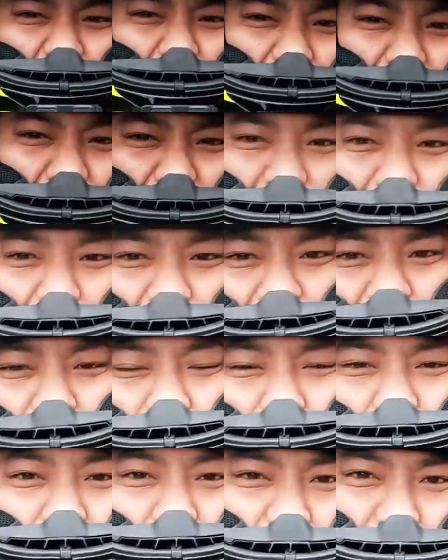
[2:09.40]
I just reached
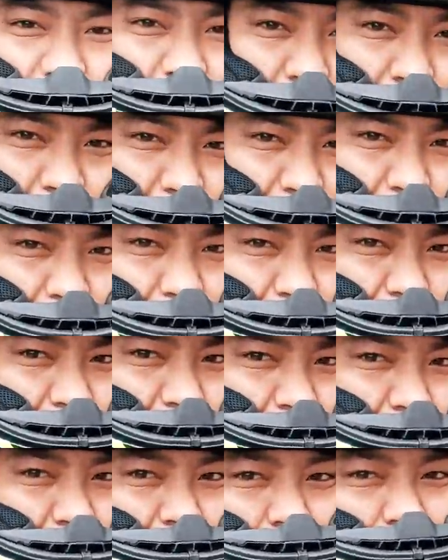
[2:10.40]
Prayash's place.
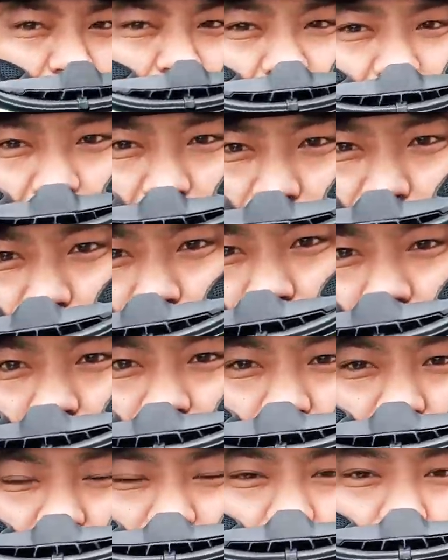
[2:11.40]
Now I'm waiting for
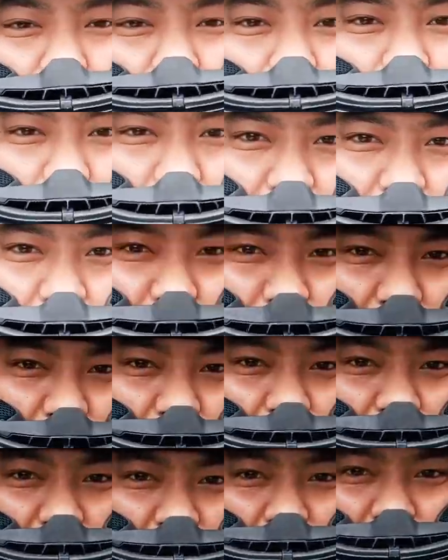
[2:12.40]
Prayash, and once Prayash
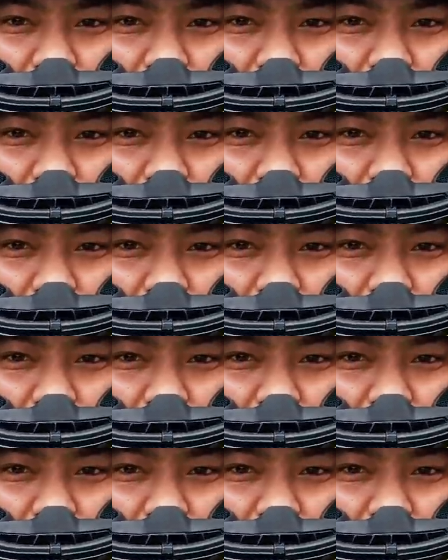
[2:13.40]
arrives, we